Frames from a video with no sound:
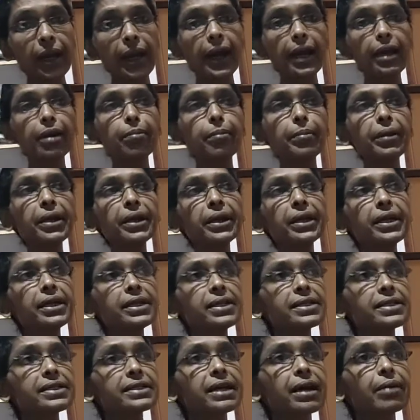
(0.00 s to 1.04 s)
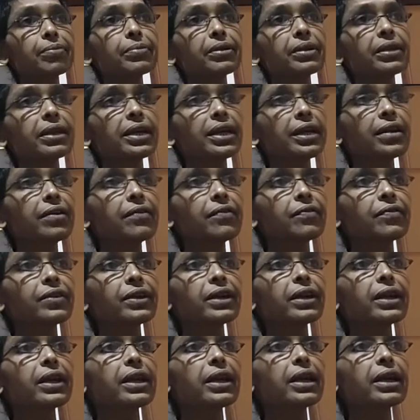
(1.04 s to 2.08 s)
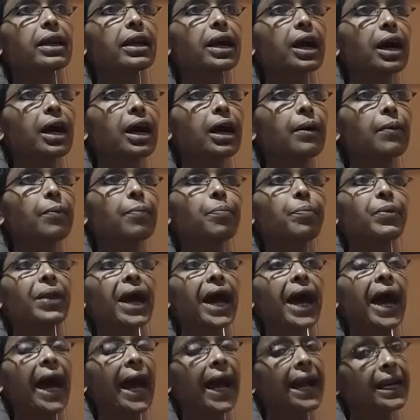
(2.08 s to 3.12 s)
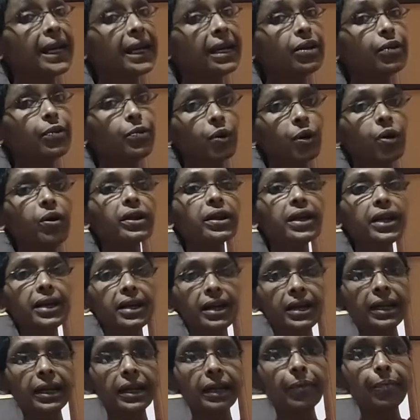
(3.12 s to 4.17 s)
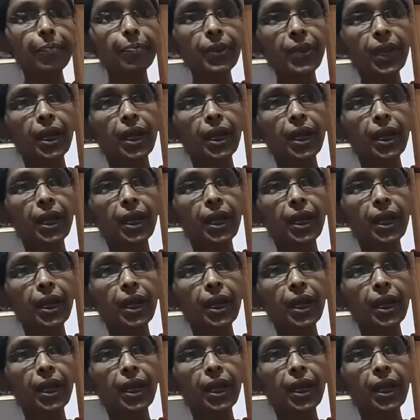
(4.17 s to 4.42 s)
Admit is something we add it wantedly.